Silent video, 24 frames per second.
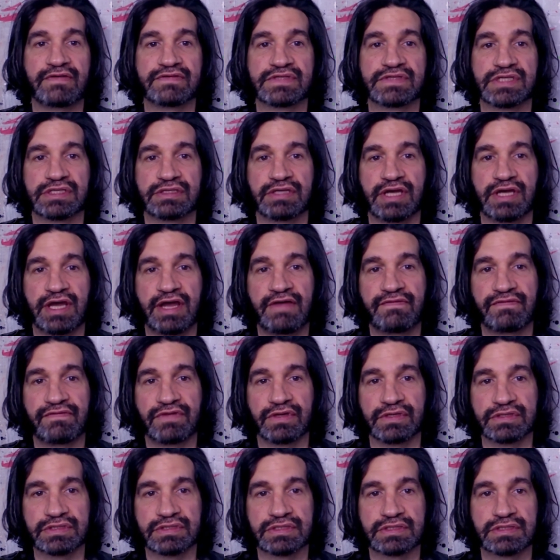and the
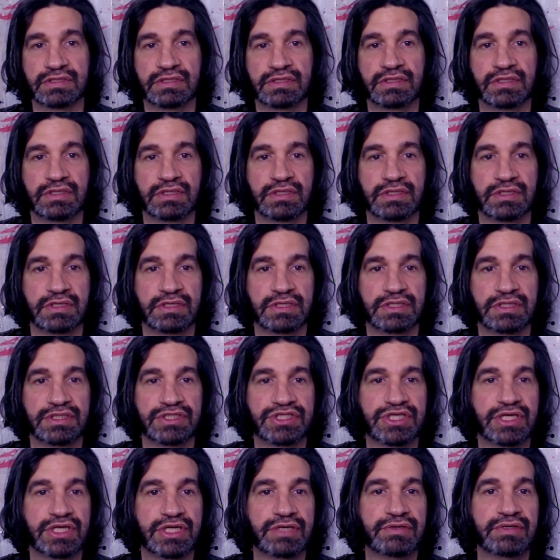have-nots.
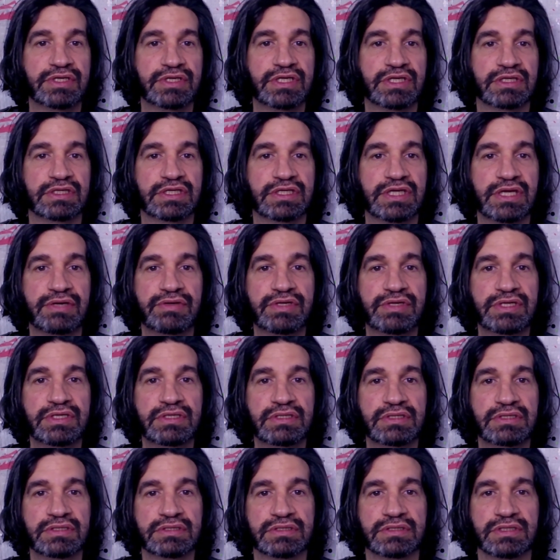Sharing and caring
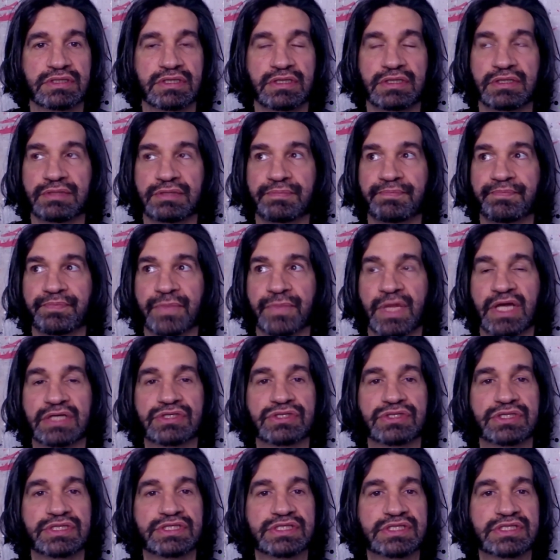
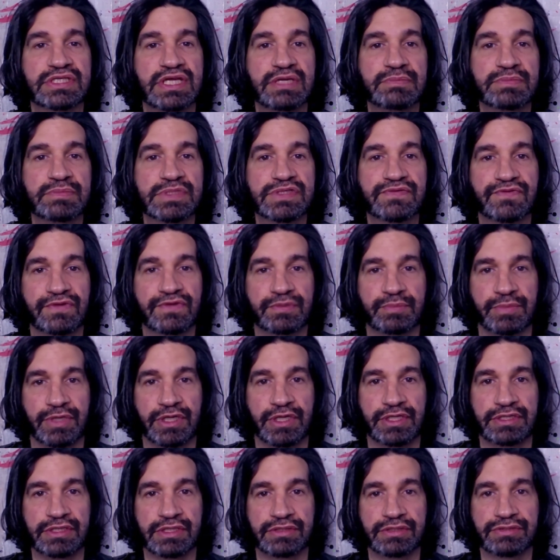actually stems from
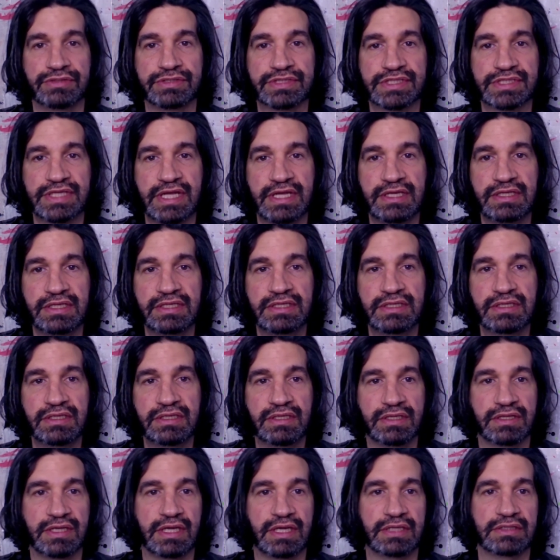an understanding
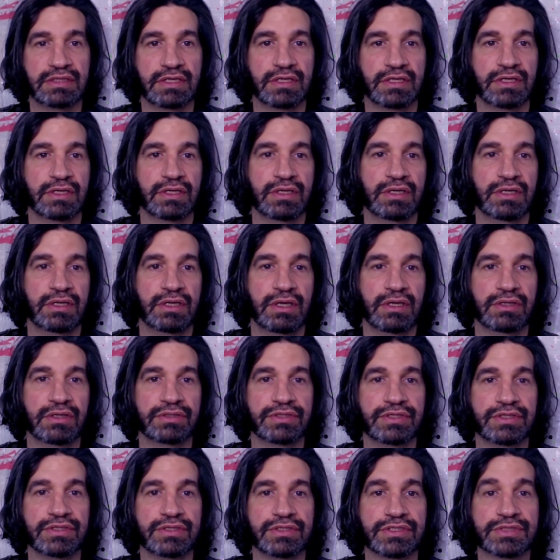that on
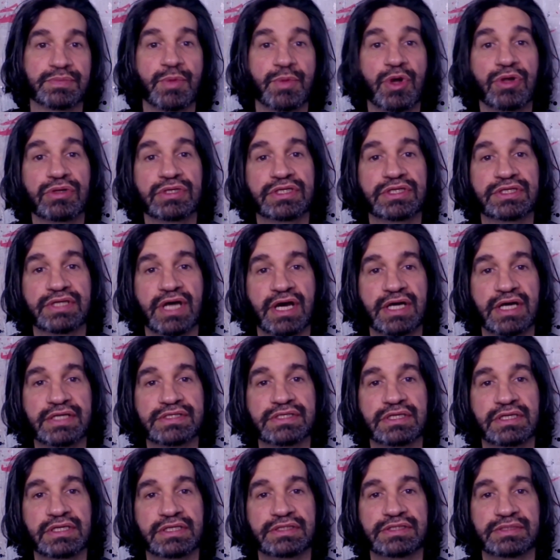a small and
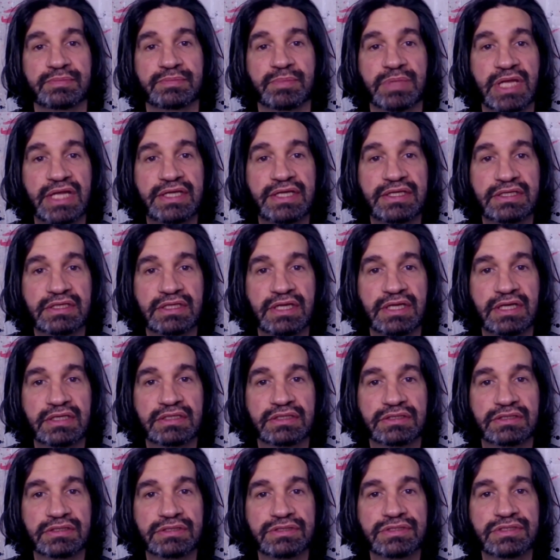isolated planet like
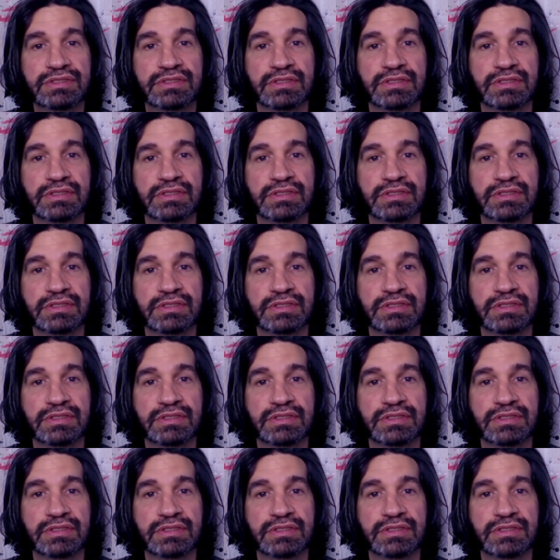ours,